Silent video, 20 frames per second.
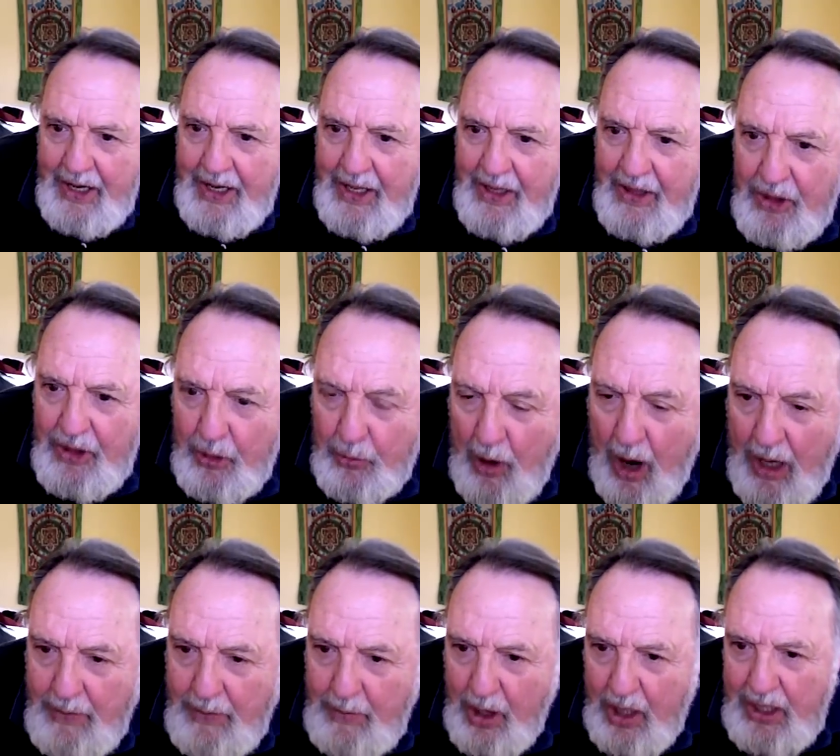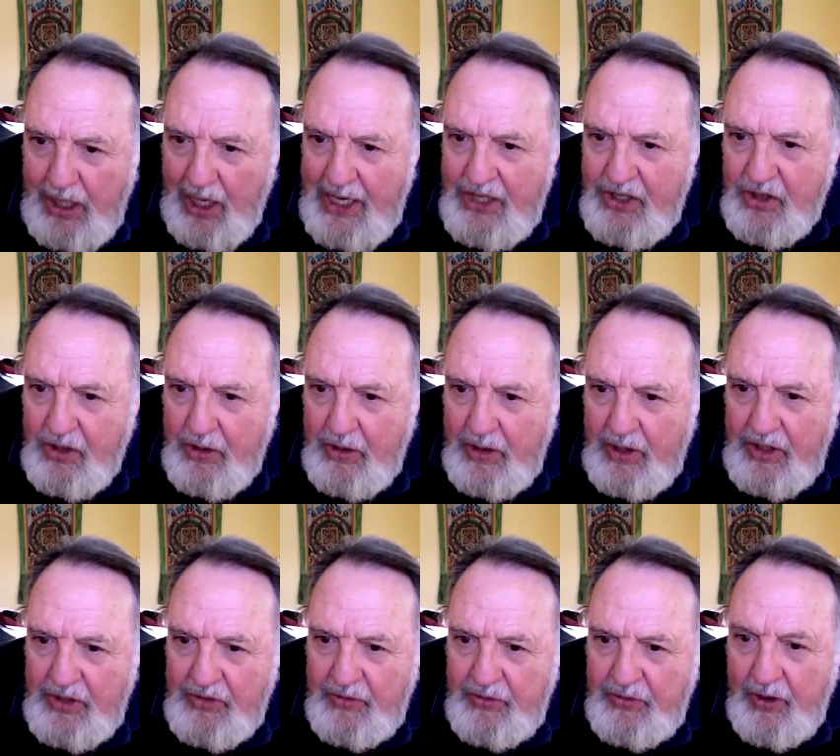the Rongbuk Glacier
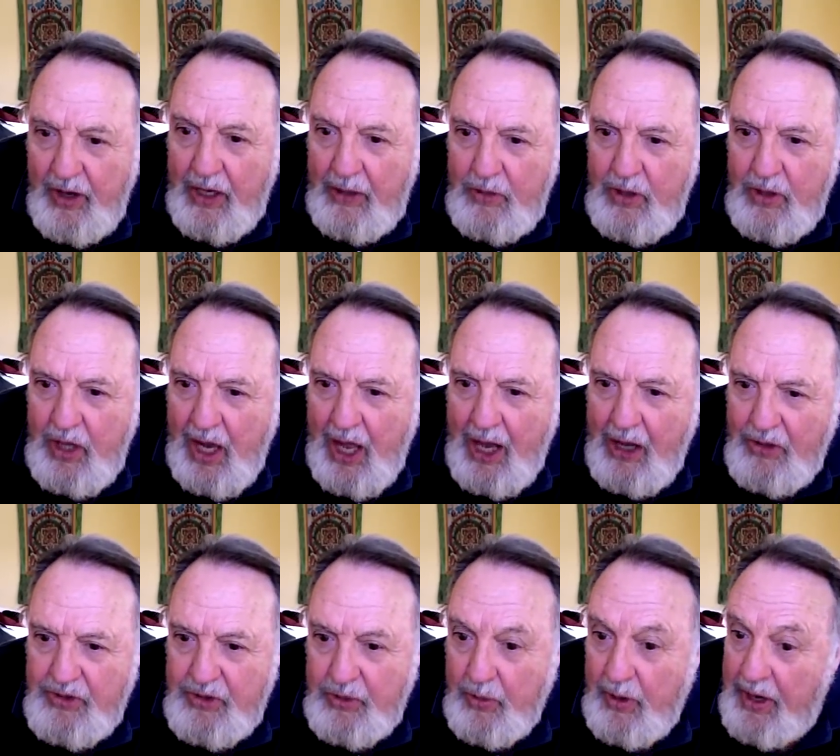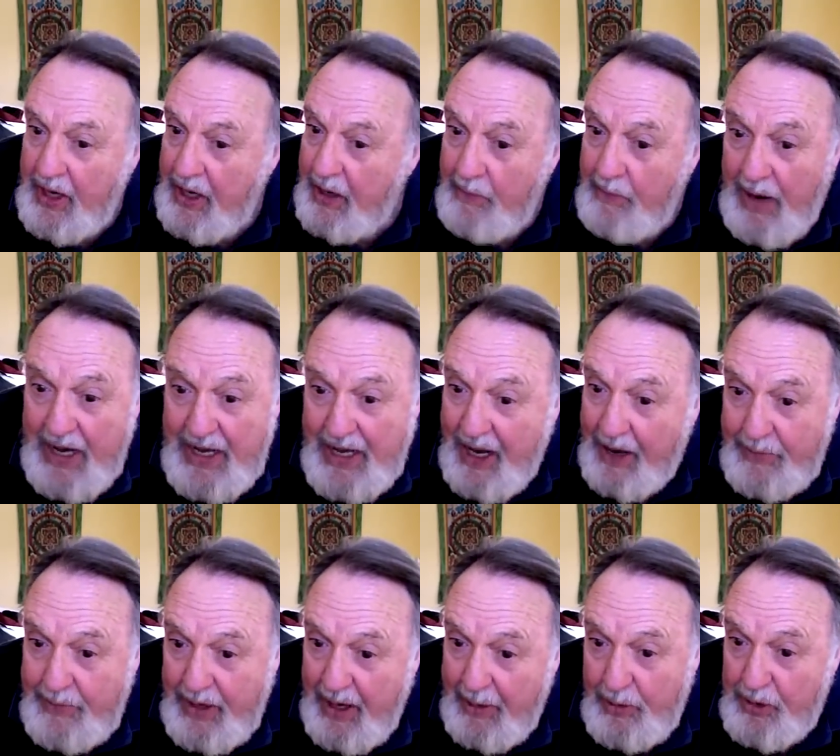is filling with clouds already. It might not
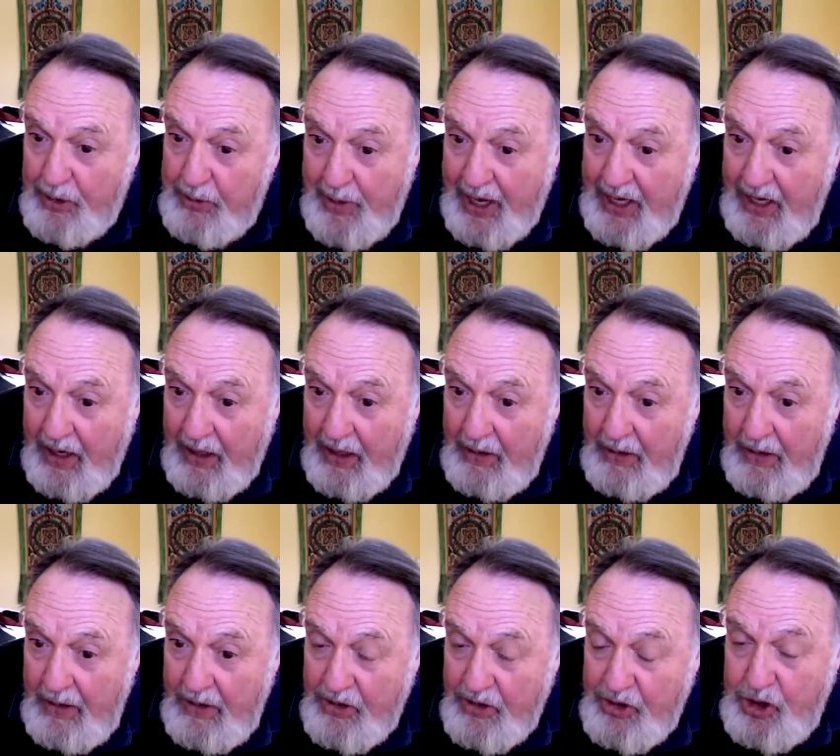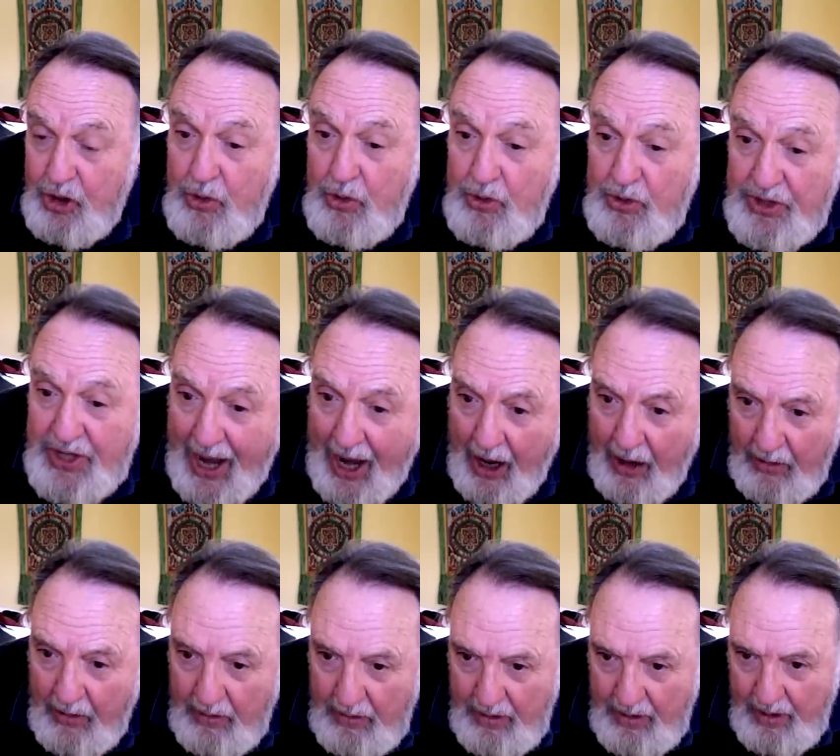be able to make it. Choose now.
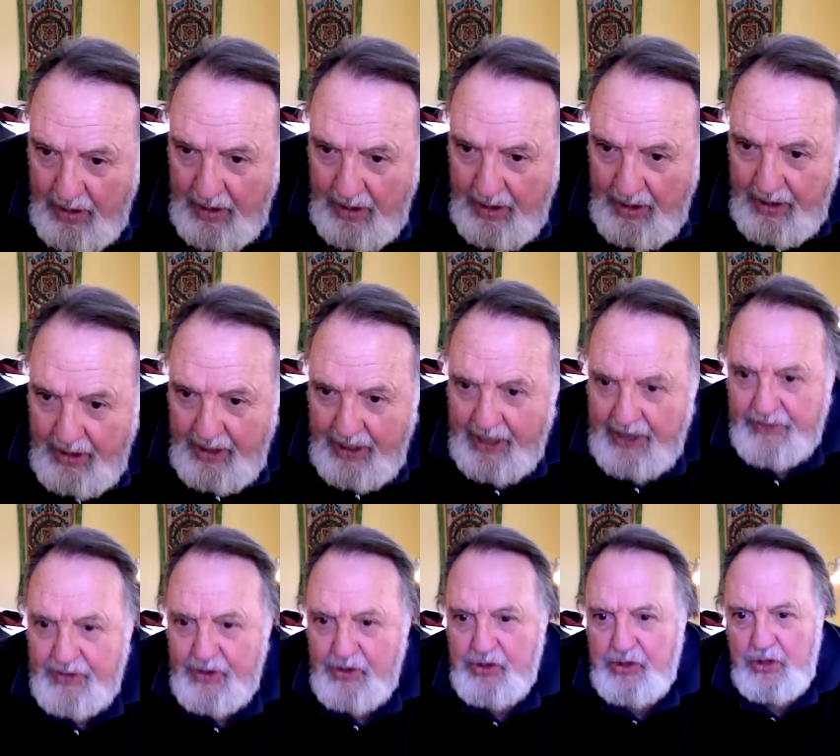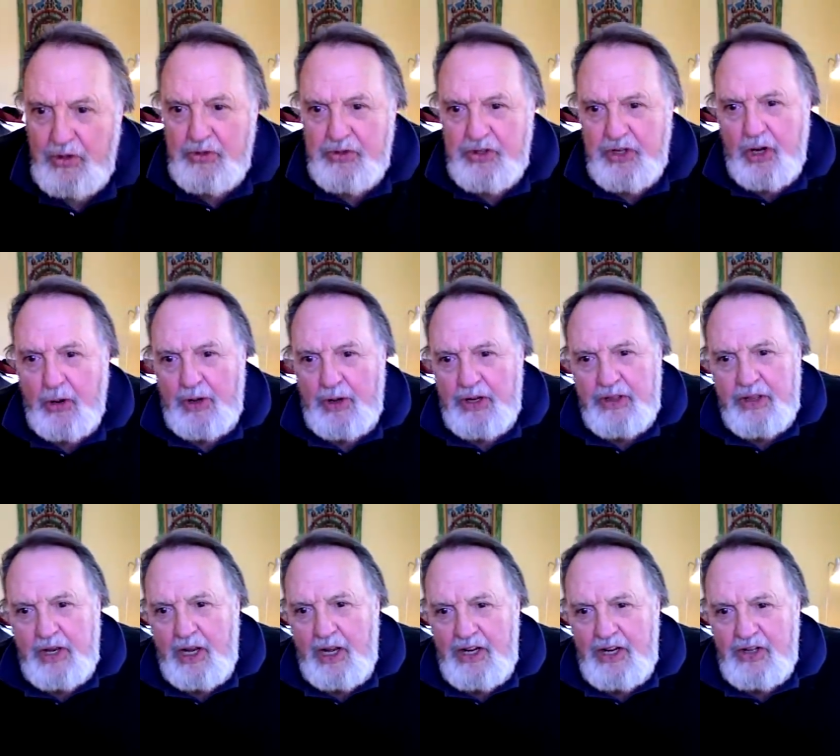And if you choose to go into the
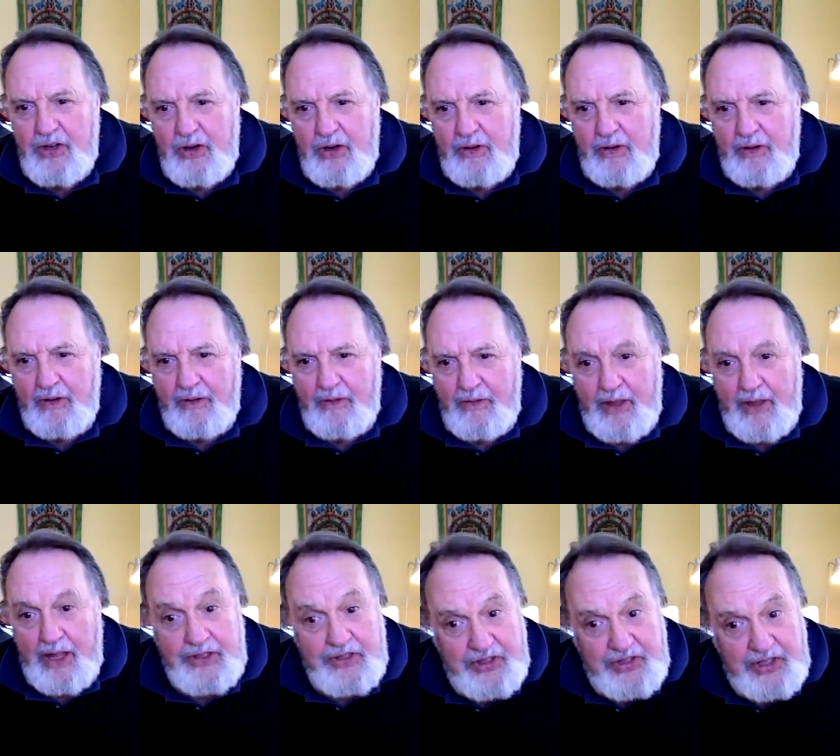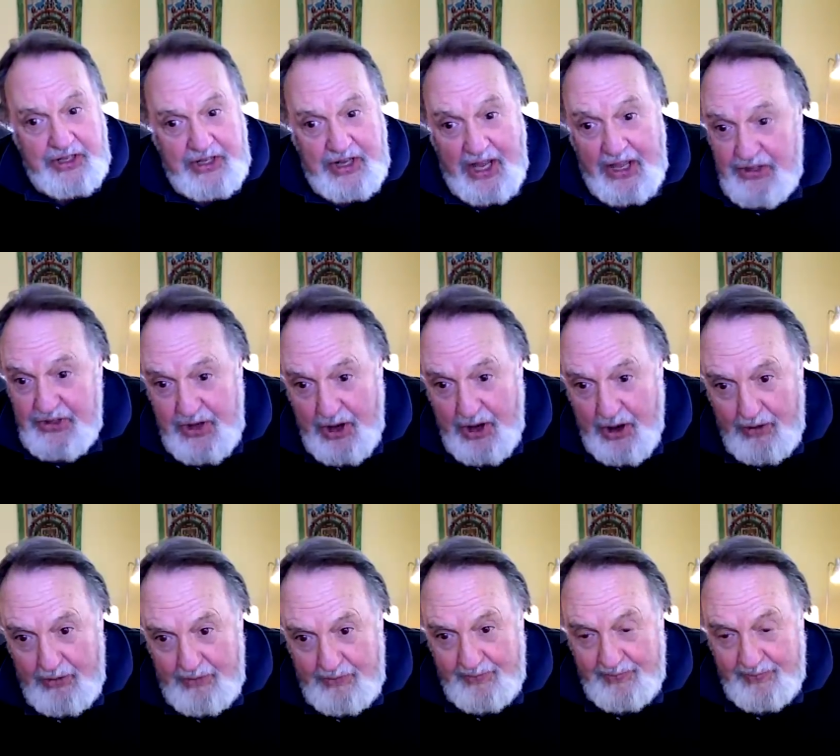glacier, that's the death zone.